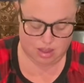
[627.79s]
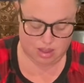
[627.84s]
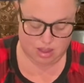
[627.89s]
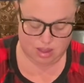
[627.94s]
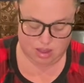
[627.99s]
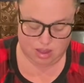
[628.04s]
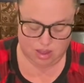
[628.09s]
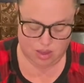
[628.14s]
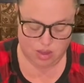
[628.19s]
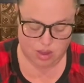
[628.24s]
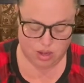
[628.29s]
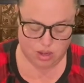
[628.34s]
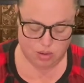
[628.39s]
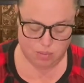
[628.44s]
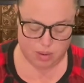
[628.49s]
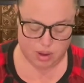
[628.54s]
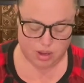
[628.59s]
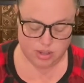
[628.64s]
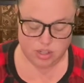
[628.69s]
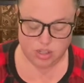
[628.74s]
You can
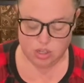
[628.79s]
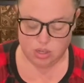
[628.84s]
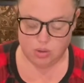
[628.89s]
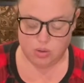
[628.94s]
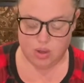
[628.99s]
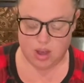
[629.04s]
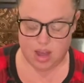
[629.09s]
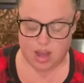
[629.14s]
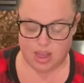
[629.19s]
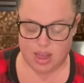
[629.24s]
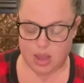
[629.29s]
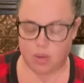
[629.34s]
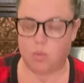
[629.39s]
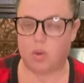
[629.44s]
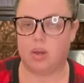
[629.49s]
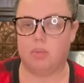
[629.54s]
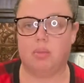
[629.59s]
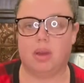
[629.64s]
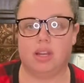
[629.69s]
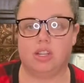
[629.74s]
do like
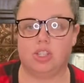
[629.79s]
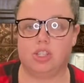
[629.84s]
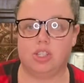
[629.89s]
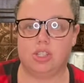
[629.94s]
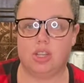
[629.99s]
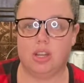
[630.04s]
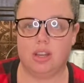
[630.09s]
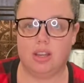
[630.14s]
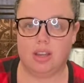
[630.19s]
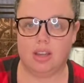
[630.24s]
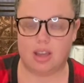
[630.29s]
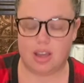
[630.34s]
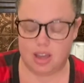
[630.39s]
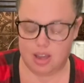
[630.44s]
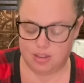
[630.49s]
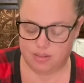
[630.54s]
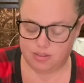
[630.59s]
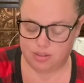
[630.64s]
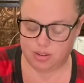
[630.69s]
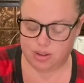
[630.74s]
1 bunch
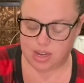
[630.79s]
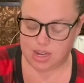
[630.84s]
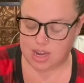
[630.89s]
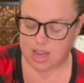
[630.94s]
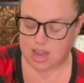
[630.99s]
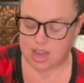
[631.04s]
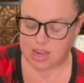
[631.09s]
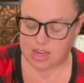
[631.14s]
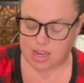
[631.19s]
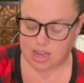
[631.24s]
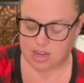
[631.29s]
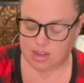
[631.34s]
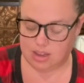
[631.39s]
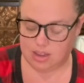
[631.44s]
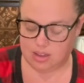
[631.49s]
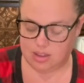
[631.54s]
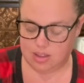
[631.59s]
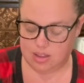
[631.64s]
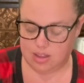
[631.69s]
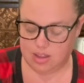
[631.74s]
of green onion.
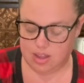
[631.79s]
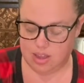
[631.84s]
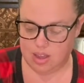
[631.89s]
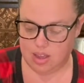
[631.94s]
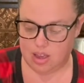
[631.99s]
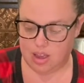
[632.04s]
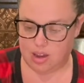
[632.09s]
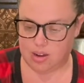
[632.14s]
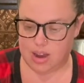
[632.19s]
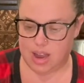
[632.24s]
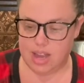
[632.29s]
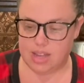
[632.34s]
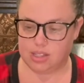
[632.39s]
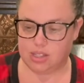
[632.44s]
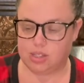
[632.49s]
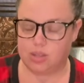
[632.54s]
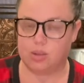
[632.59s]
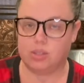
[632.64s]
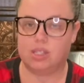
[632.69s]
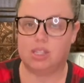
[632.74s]
All right,
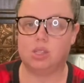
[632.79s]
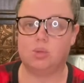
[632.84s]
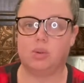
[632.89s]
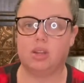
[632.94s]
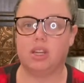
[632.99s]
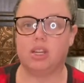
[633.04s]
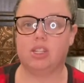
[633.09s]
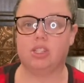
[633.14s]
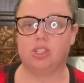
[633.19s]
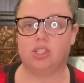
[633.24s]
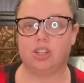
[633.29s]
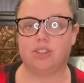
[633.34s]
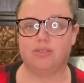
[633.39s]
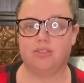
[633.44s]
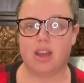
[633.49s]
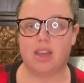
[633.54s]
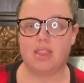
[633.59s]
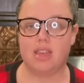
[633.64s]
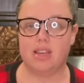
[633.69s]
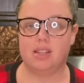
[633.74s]
so since we're gonna stir
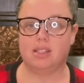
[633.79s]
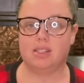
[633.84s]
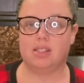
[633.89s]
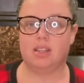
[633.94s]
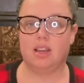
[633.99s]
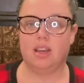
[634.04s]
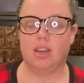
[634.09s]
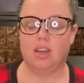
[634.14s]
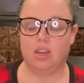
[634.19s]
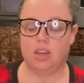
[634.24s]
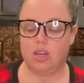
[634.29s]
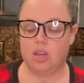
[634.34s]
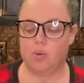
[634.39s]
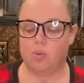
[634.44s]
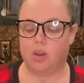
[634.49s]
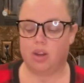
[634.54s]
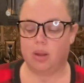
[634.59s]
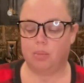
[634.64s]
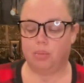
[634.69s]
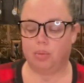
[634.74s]
fry this, you
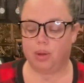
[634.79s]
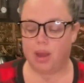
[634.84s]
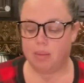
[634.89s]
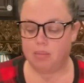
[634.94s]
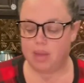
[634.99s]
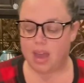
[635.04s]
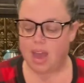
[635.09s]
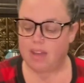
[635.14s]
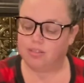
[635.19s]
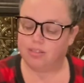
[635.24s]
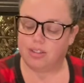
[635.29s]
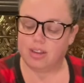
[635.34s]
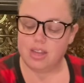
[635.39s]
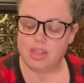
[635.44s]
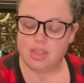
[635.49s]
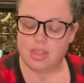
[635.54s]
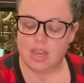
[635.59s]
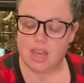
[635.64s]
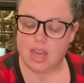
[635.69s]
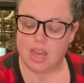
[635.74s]
wanna prep
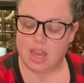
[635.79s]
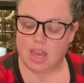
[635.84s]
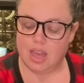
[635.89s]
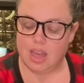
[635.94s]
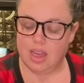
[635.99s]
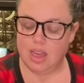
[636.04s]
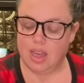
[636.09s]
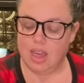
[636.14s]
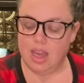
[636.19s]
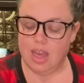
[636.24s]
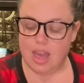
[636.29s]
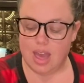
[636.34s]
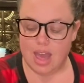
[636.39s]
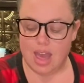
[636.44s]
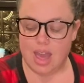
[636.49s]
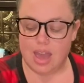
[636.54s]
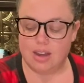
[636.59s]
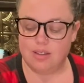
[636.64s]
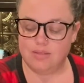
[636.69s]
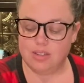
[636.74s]
everything
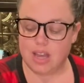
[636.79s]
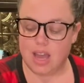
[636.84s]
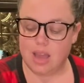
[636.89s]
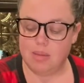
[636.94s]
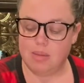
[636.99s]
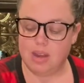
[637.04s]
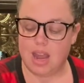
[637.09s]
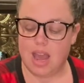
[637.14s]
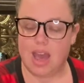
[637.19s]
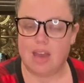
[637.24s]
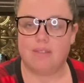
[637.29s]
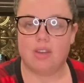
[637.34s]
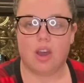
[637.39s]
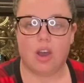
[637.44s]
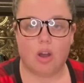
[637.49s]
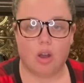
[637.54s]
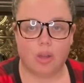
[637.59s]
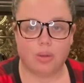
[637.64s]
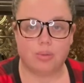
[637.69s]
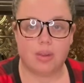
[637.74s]
ahead of time and have it
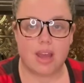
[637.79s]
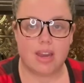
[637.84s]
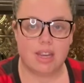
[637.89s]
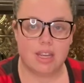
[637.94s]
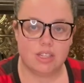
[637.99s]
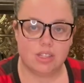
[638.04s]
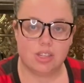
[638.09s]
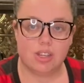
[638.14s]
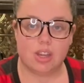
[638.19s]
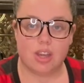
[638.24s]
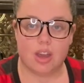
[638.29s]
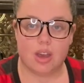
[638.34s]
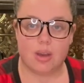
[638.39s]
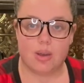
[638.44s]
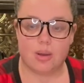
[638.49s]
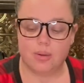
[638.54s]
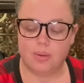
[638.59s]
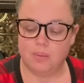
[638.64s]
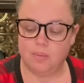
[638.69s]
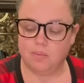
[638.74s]
all ready to
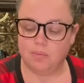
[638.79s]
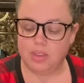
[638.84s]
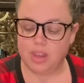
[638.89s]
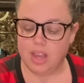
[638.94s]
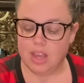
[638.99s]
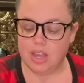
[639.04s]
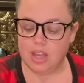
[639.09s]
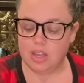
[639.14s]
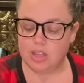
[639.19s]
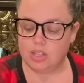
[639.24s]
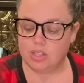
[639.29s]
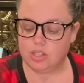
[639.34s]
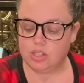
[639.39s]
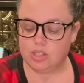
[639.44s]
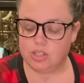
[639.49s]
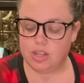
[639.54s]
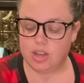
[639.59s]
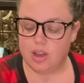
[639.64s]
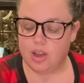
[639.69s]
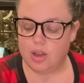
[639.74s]
go.
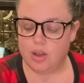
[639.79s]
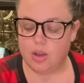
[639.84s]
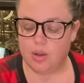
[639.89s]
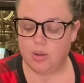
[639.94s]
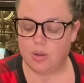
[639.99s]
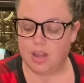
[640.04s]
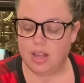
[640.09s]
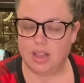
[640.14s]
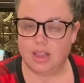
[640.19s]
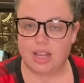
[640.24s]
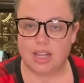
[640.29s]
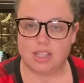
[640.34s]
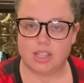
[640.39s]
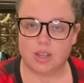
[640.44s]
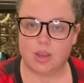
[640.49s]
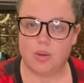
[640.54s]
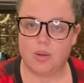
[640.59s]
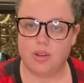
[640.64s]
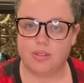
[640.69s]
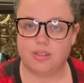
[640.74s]
So let's
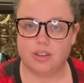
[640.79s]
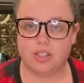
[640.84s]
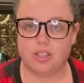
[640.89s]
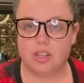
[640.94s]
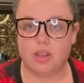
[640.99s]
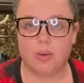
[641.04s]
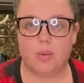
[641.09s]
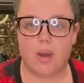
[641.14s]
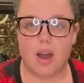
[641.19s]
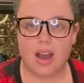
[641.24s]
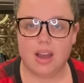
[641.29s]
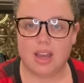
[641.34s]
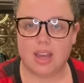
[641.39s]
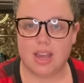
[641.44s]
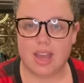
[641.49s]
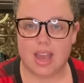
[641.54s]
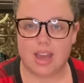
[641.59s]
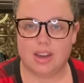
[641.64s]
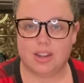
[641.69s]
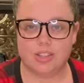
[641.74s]
go over to the wok
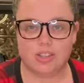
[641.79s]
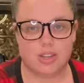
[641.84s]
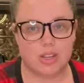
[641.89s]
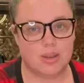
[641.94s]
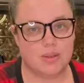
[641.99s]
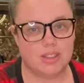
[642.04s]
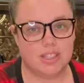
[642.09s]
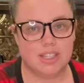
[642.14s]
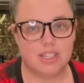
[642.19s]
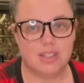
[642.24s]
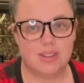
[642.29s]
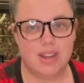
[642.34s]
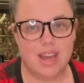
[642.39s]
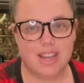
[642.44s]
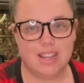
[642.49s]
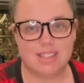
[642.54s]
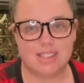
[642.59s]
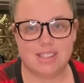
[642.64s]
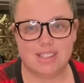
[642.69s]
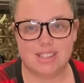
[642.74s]
and I'll show you what to do
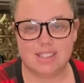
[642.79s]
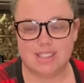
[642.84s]
next.